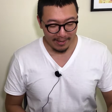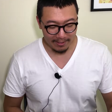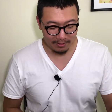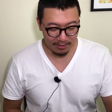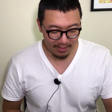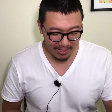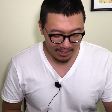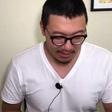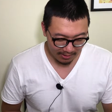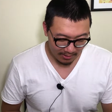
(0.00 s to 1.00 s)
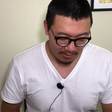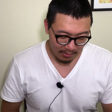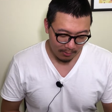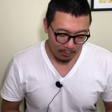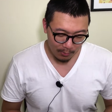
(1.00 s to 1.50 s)
And today,
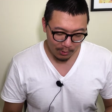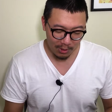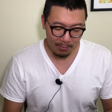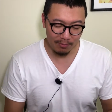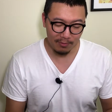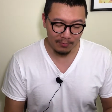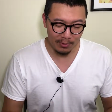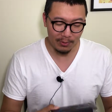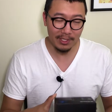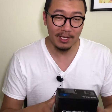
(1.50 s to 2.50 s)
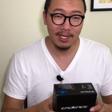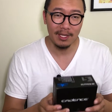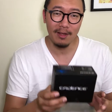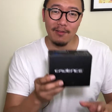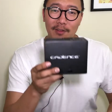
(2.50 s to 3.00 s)
we're going to be reviewing
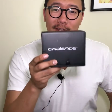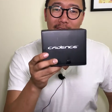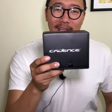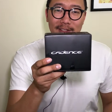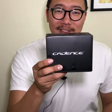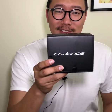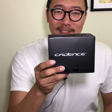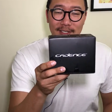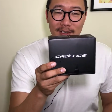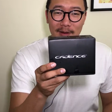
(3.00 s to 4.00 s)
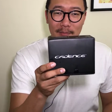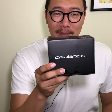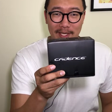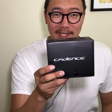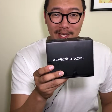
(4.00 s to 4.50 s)
the Cadence
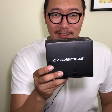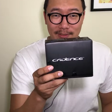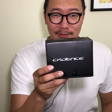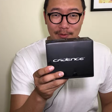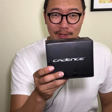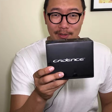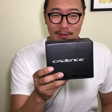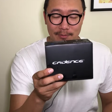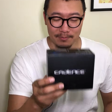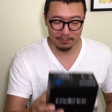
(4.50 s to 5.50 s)
Baitcaster reel.